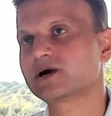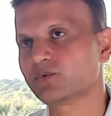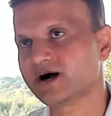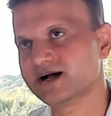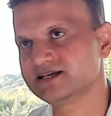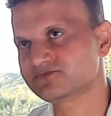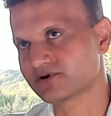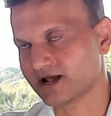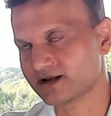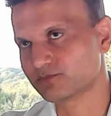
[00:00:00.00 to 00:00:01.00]
advice
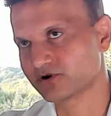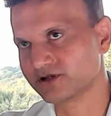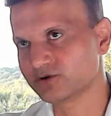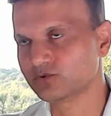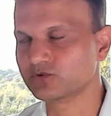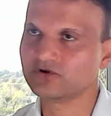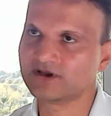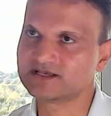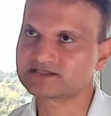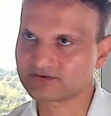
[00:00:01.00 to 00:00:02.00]
for anybody who
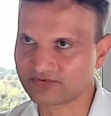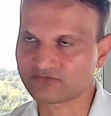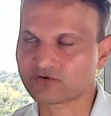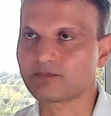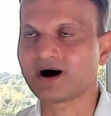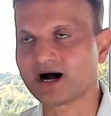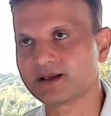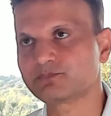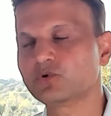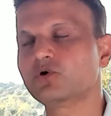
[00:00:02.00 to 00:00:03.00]
is suffering from
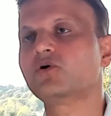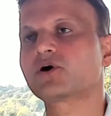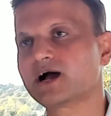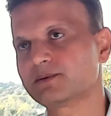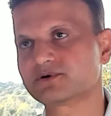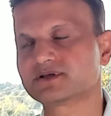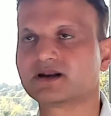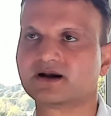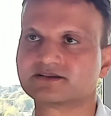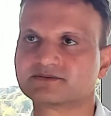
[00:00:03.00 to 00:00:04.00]
hypo or
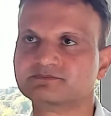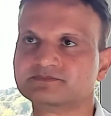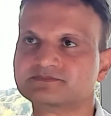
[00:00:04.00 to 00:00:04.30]
hyperthyroidism?